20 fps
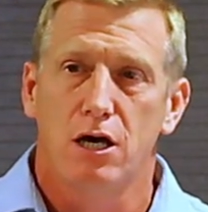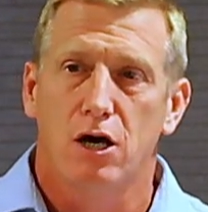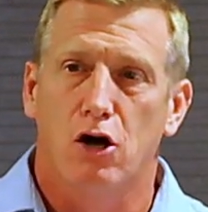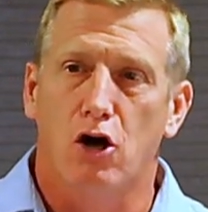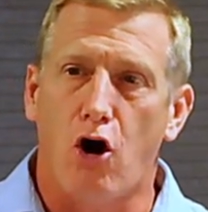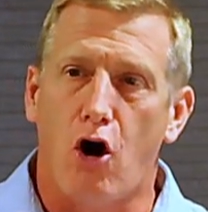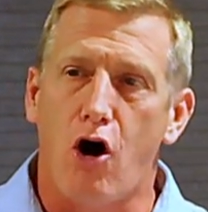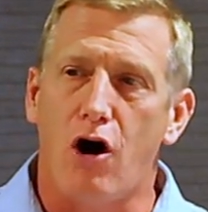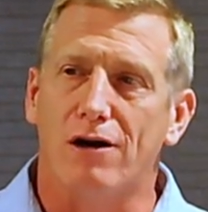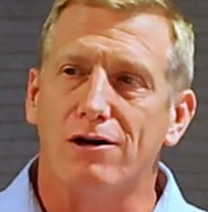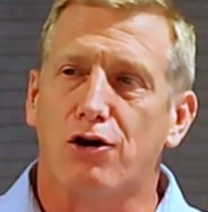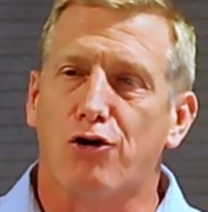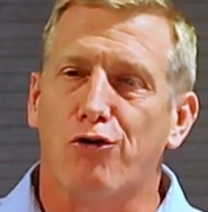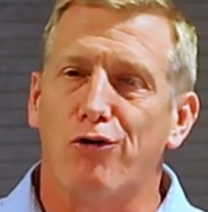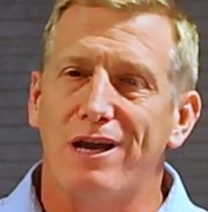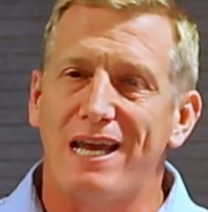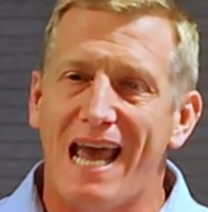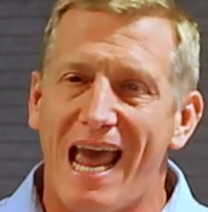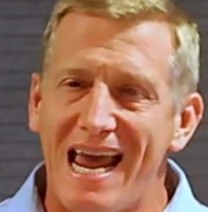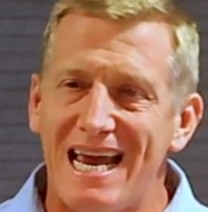God
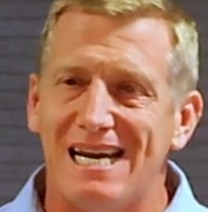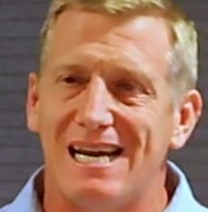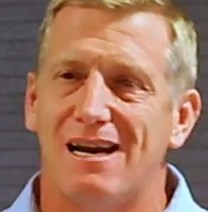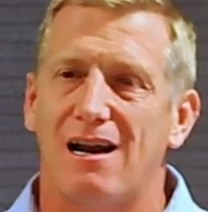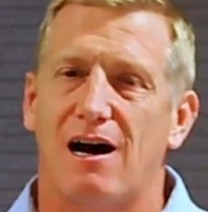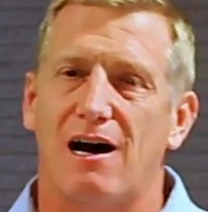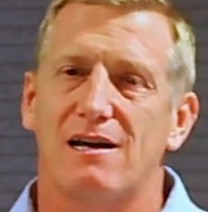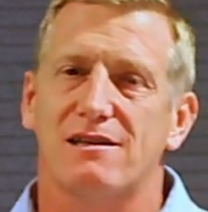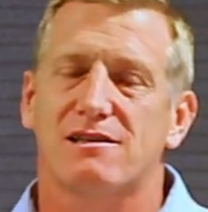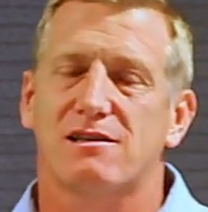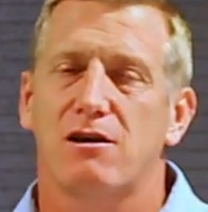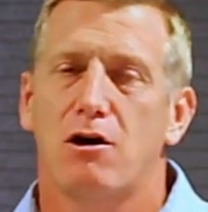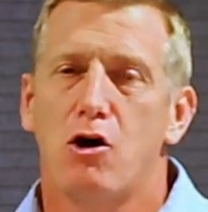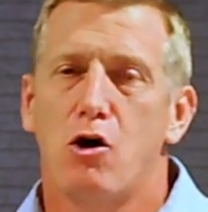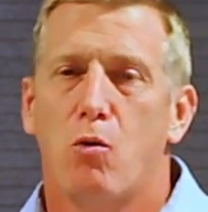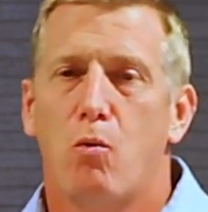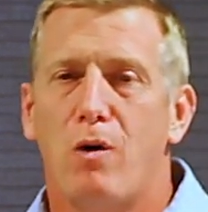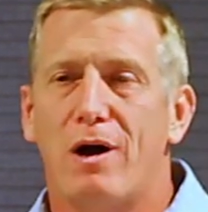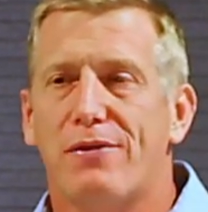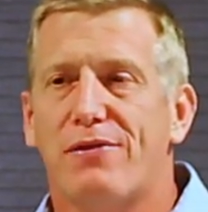created us
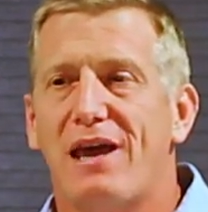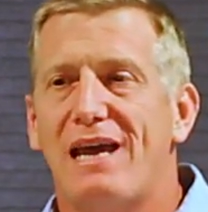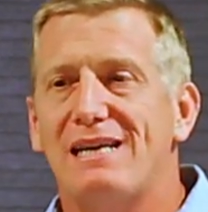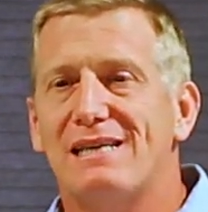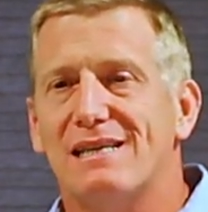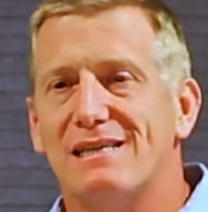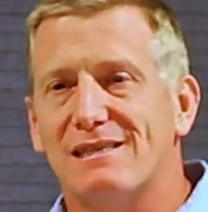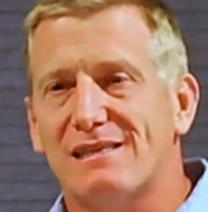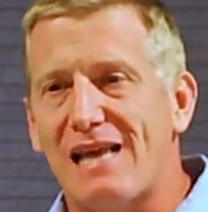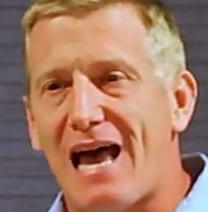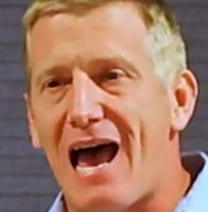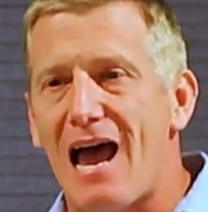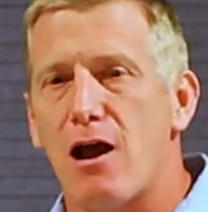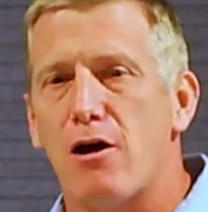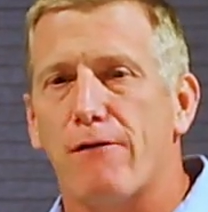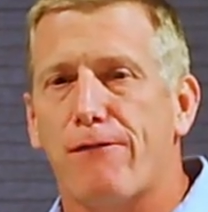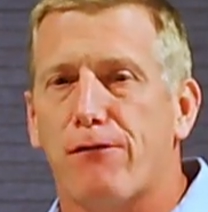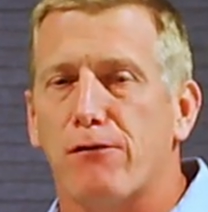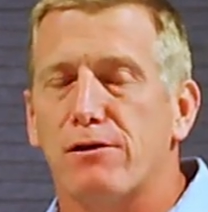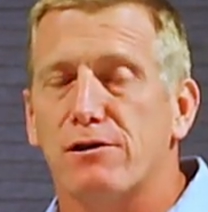with a desire
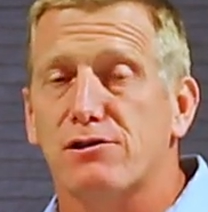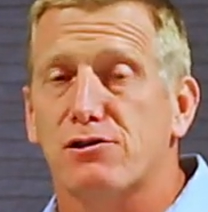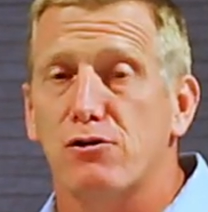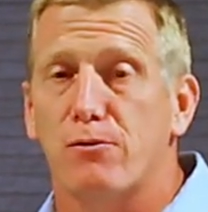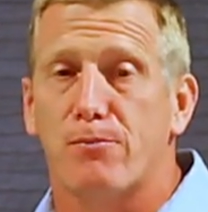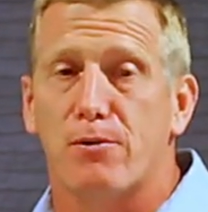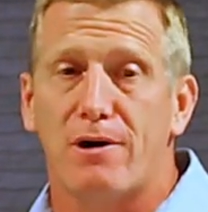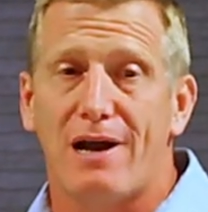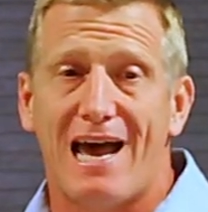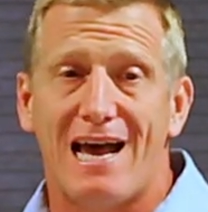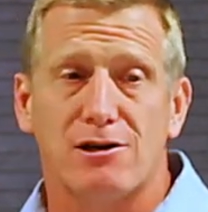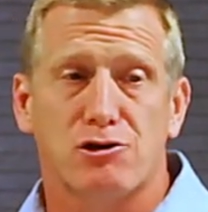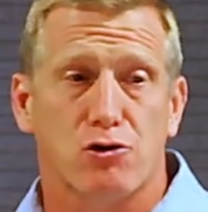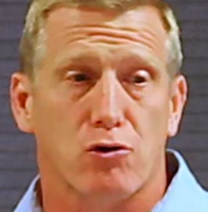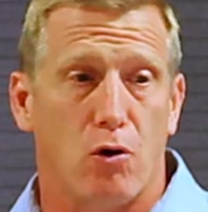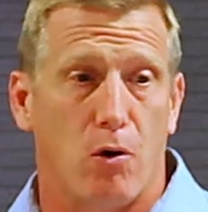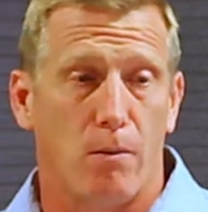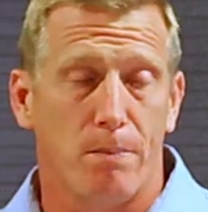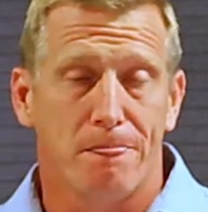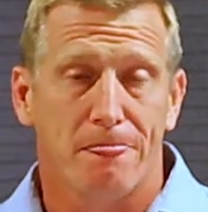for the supernatural.